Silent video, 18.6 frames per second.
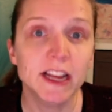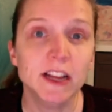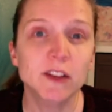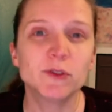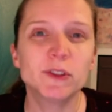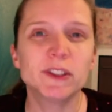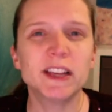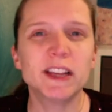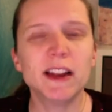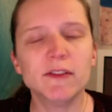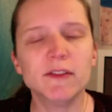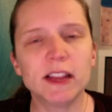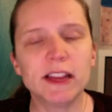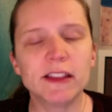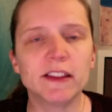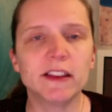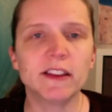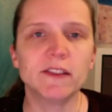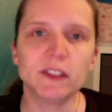So it's kind of
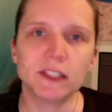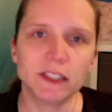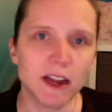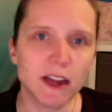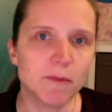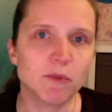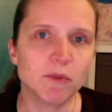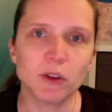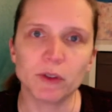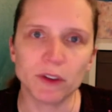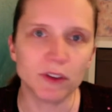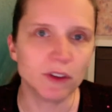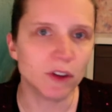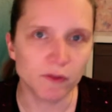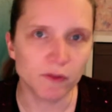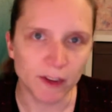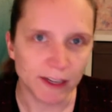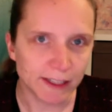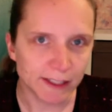like if it's not broken,
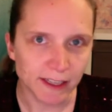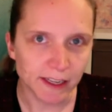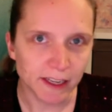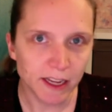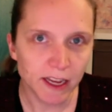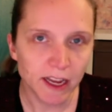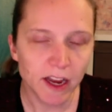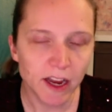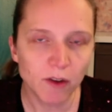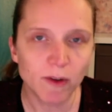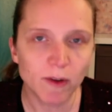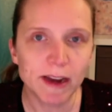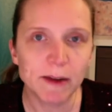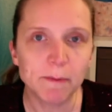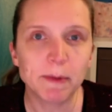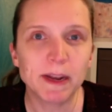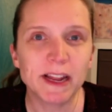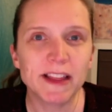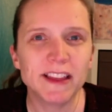don't fix it,
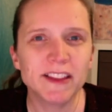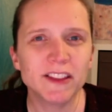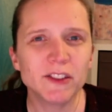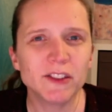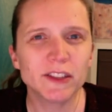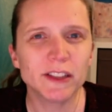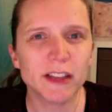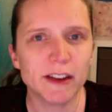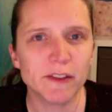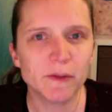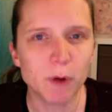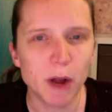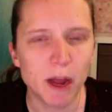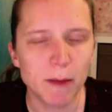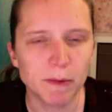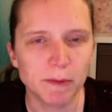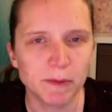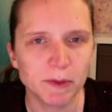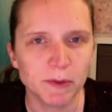right? But I think there's a lot of
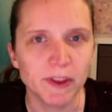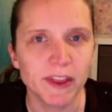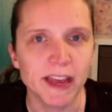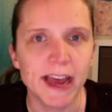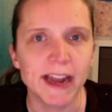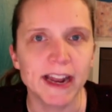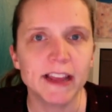problems with that.